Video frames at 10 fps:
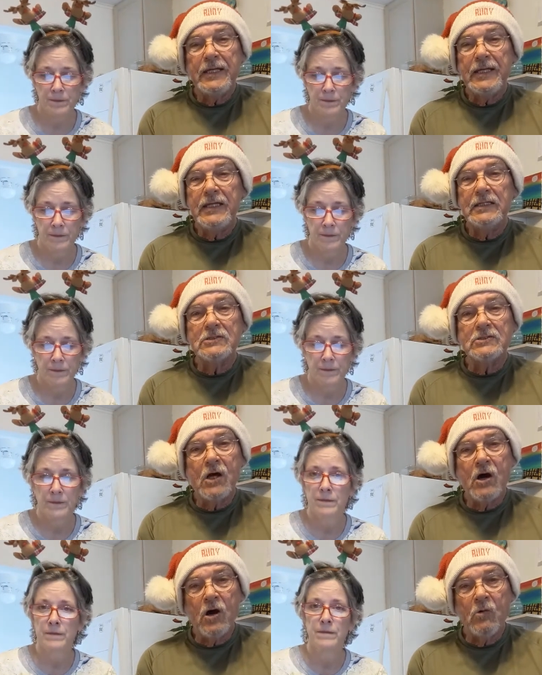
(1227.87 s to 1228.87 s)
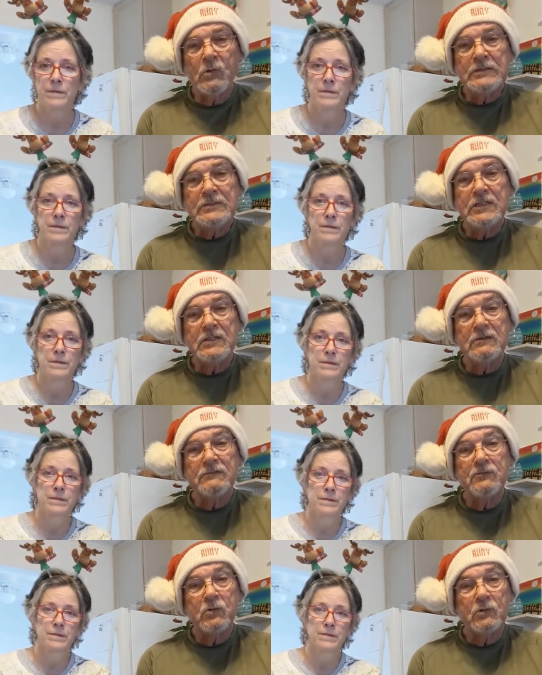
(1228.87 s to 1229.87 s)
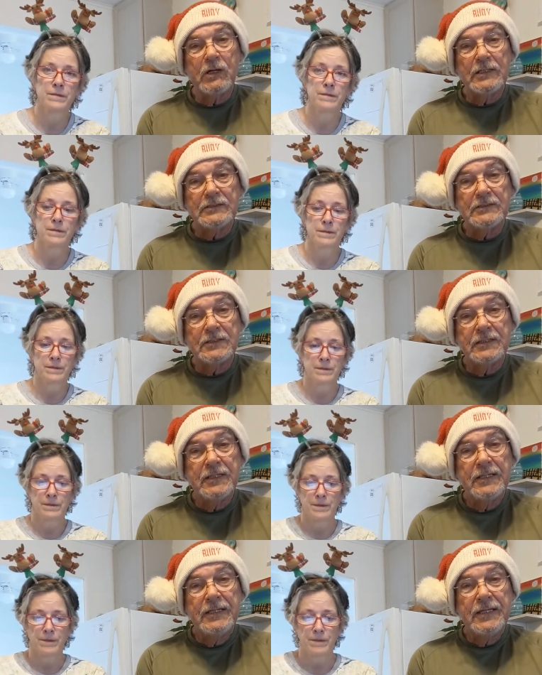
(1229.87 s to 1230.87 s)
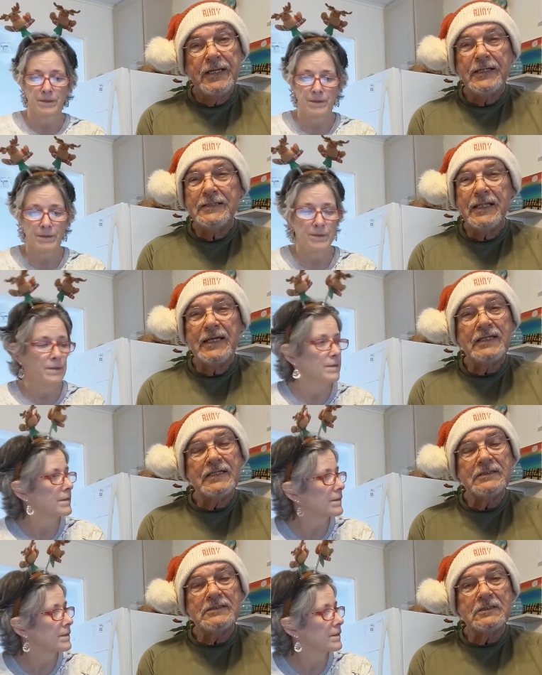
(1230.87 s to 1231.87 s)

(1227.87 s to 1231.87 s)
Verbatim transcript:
Speaker 1: He is always there for us, and that is